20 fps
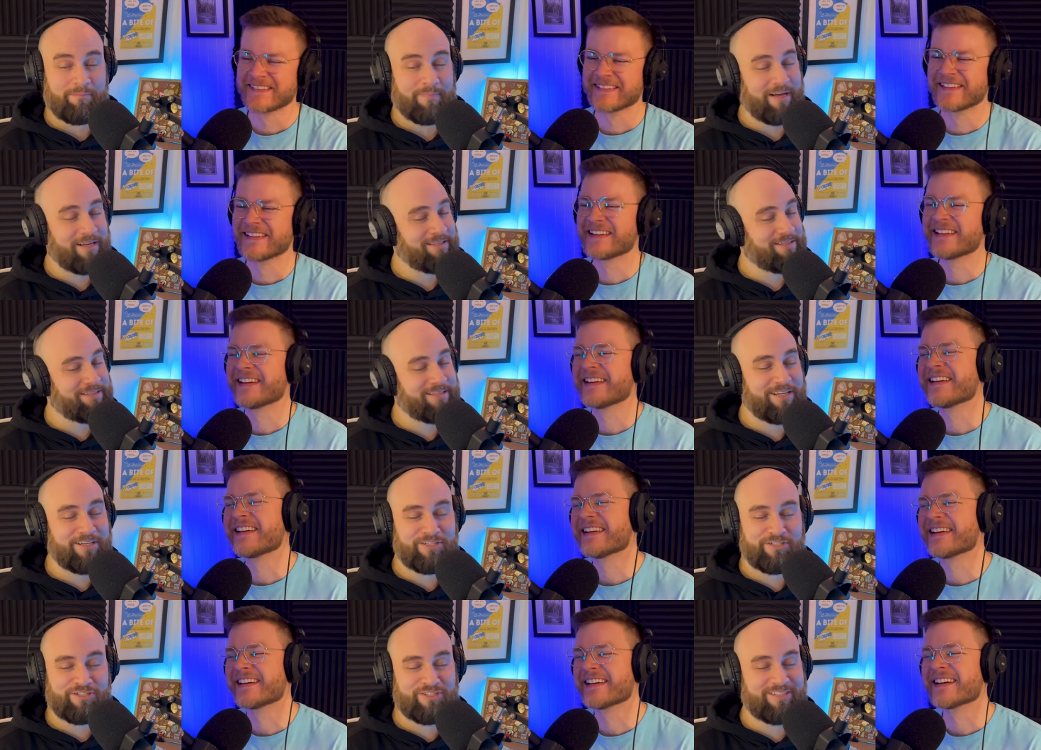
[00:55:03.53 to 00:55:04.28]
Speaker 1: might
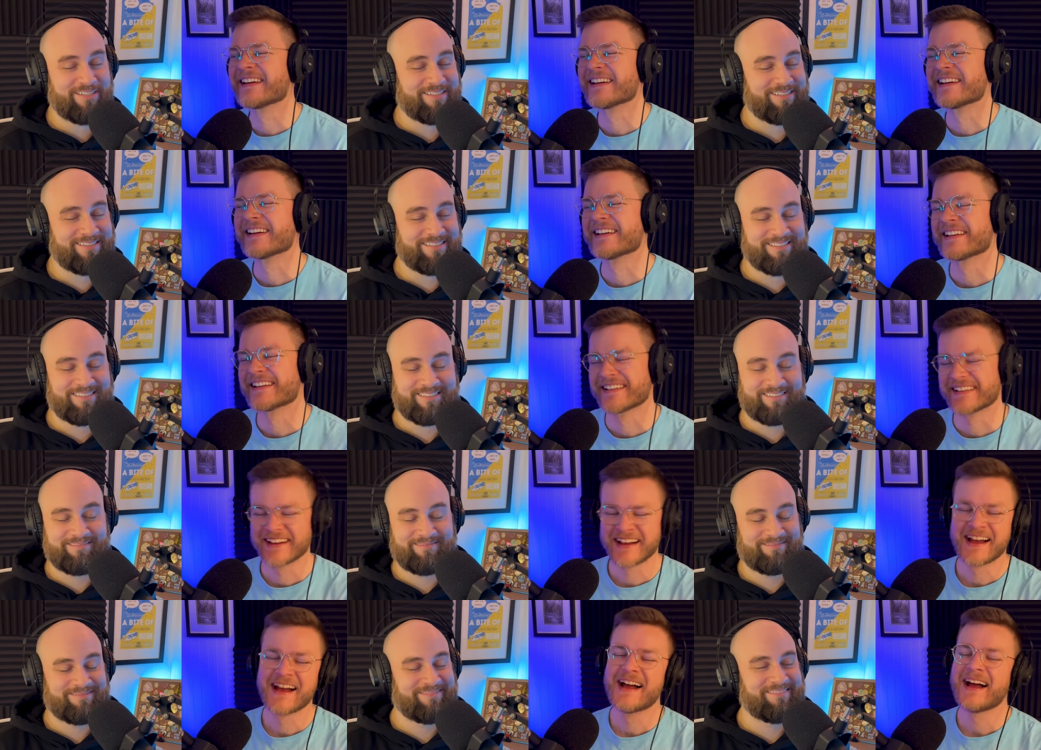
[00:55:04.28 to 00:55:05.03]
say she is.
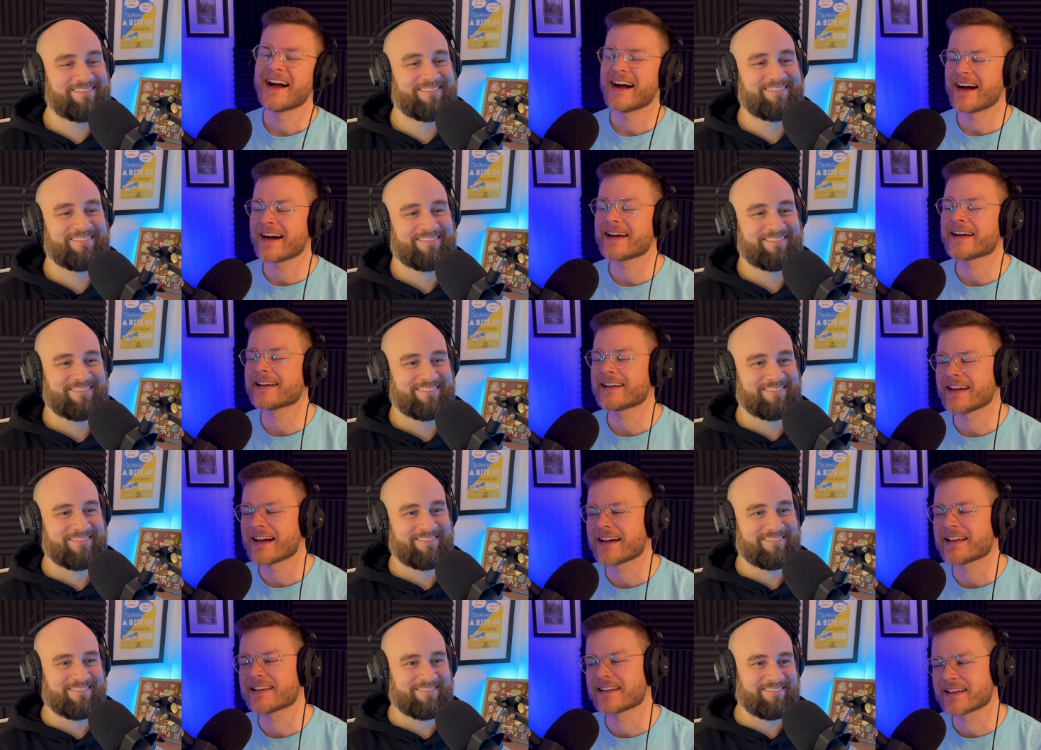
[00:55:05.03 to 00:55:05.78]

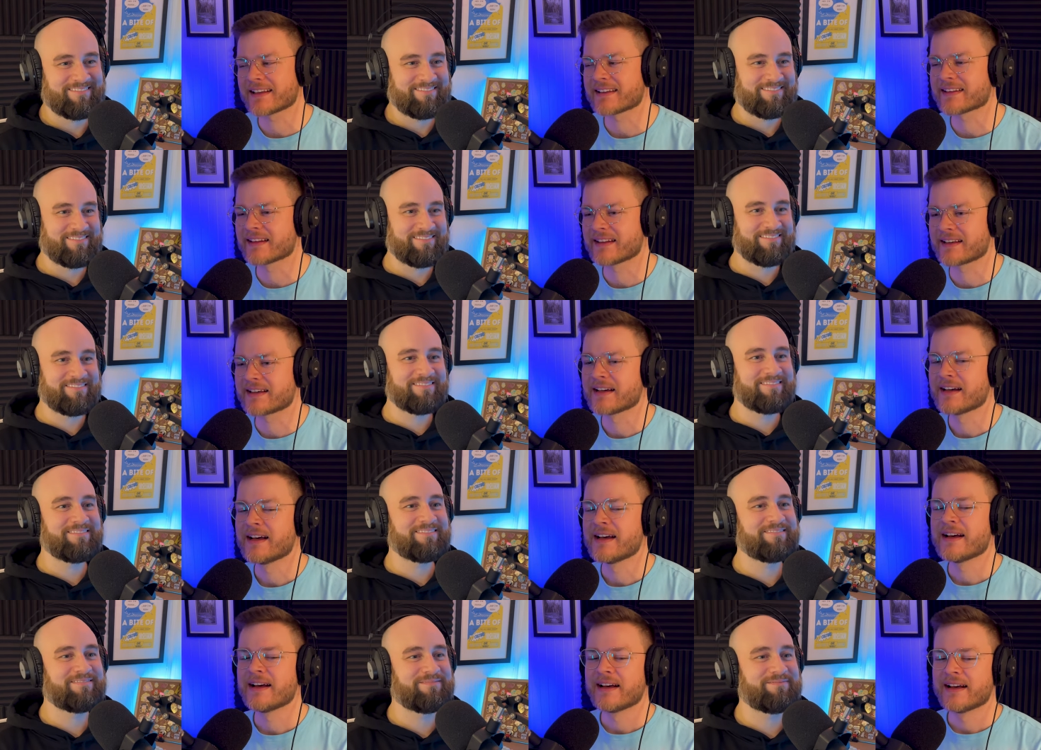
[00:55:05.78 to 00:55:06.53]
Speaker 2: I think
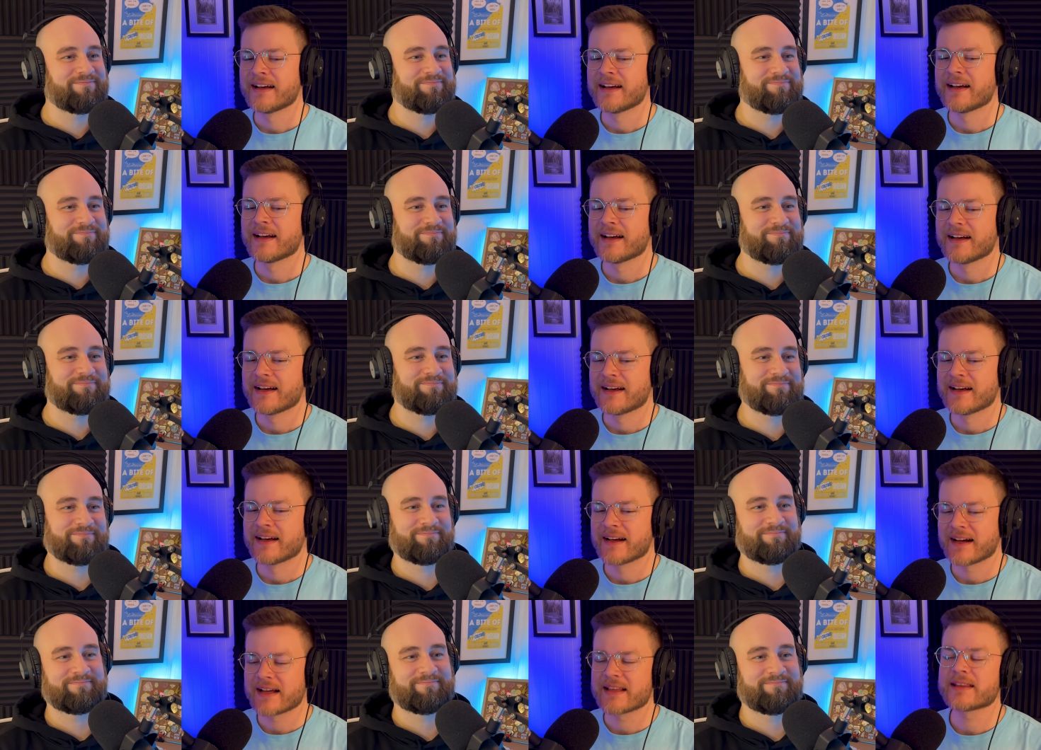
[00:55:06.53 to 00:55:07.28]

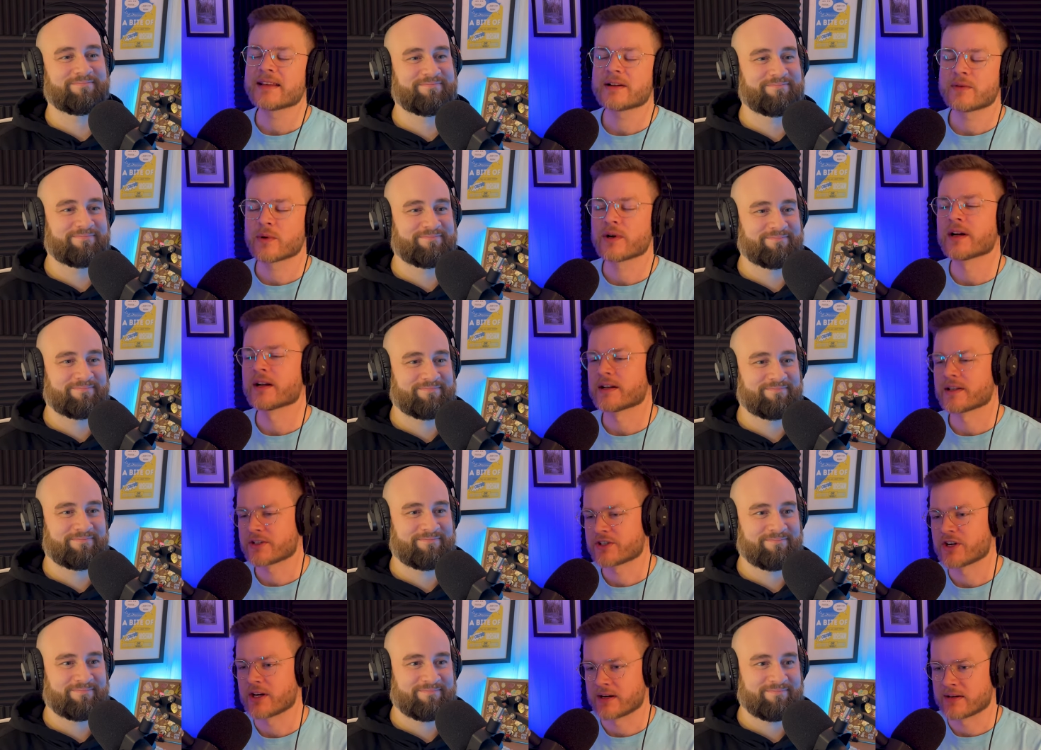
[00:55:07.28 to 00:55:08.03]
we're going to
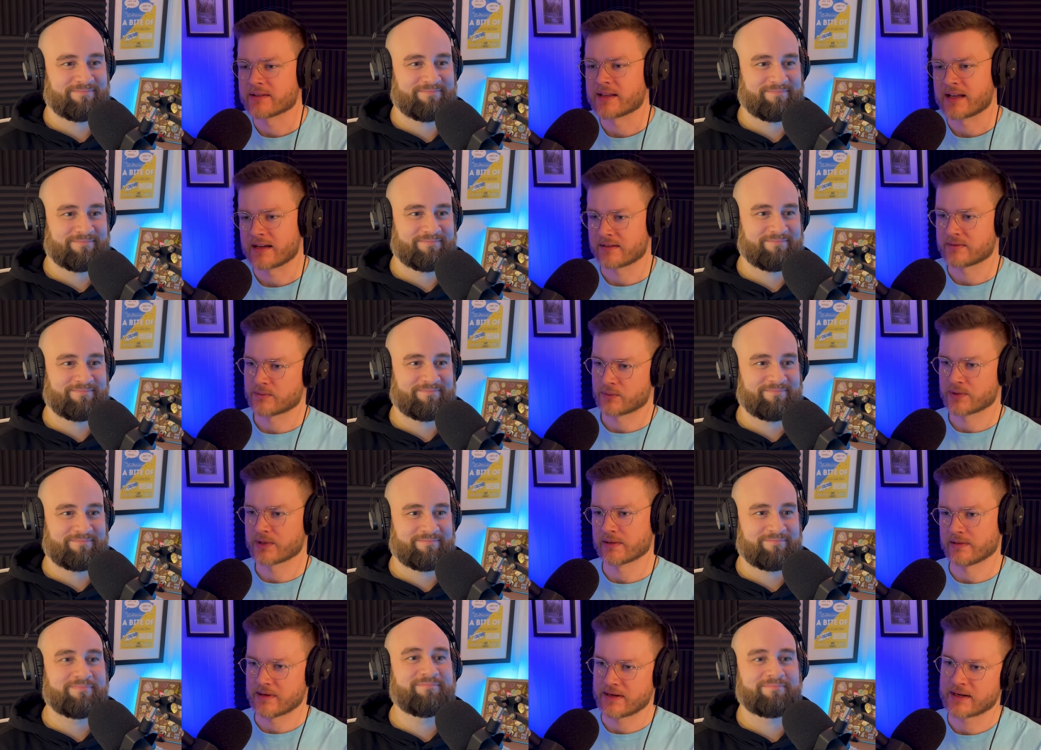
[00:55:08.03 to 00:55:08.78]
share that
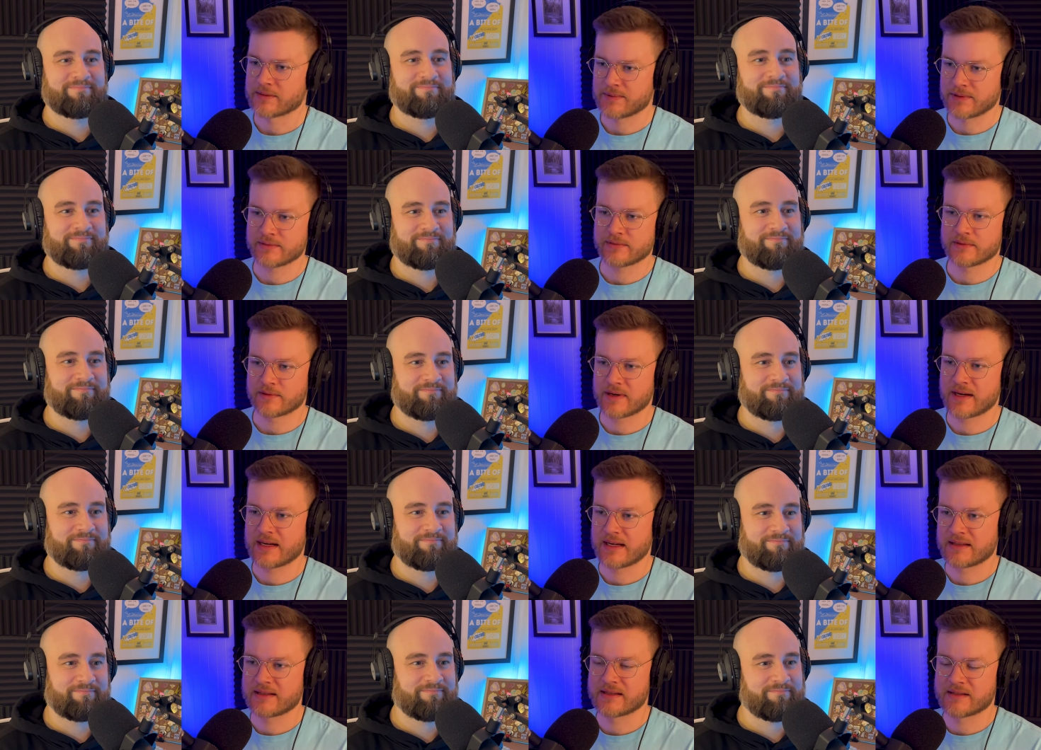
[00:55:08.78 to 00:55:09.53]
with a lot of people,
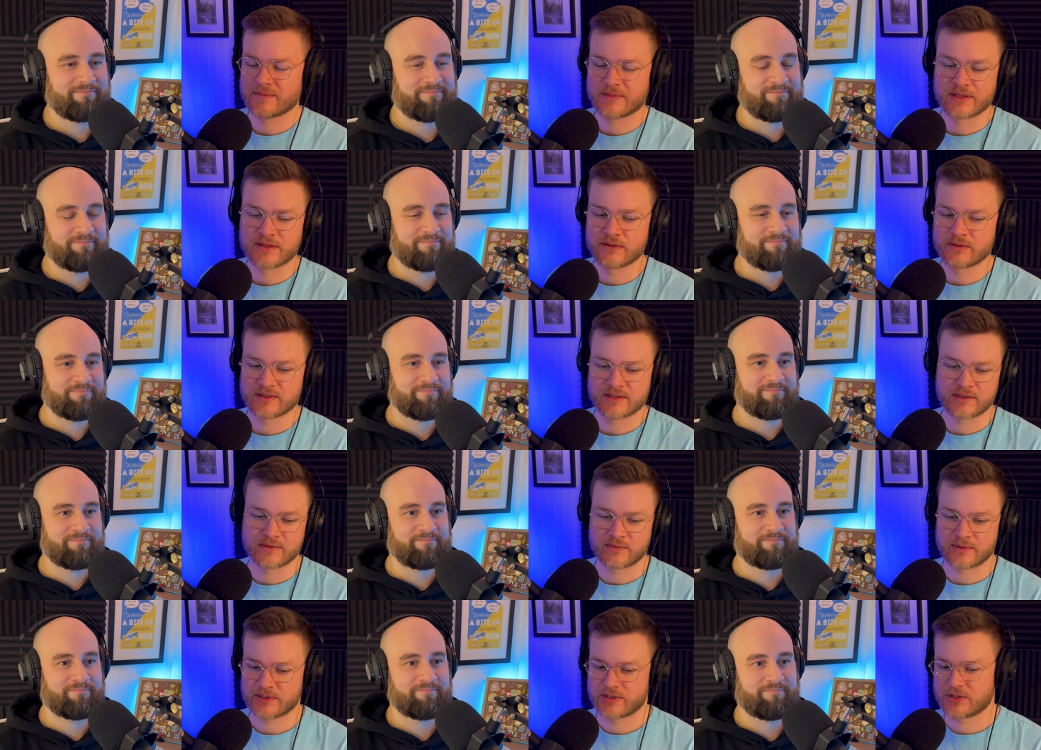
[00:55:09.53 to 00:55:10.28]
right? I think
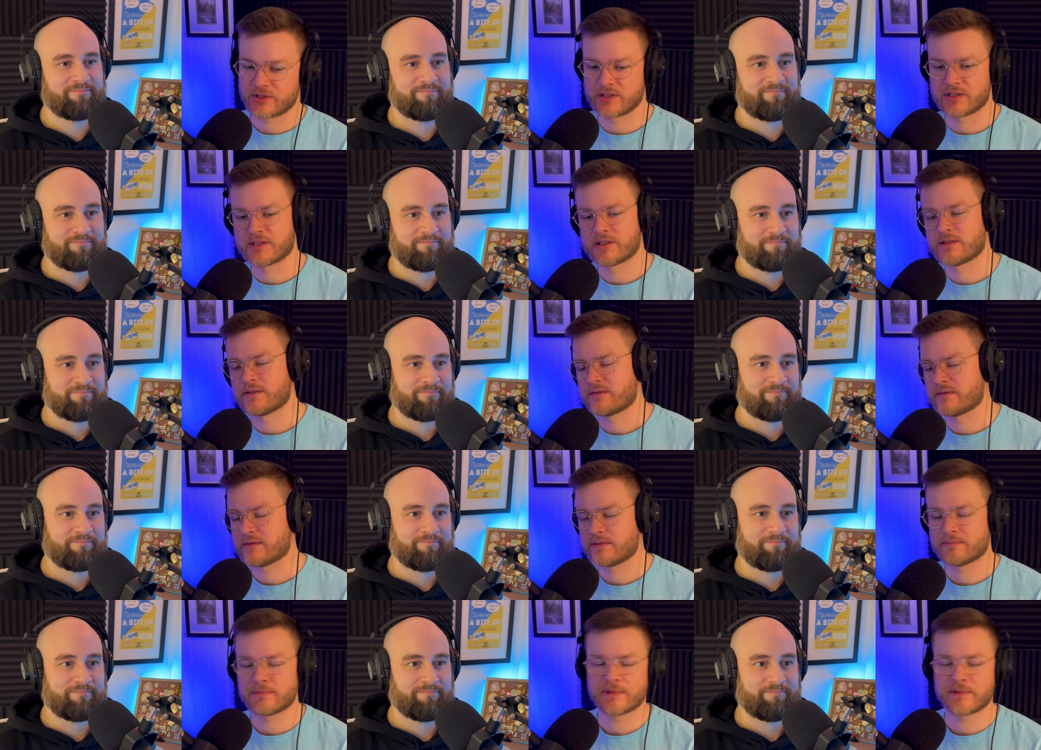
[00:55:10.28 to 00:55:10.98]
Medusa was just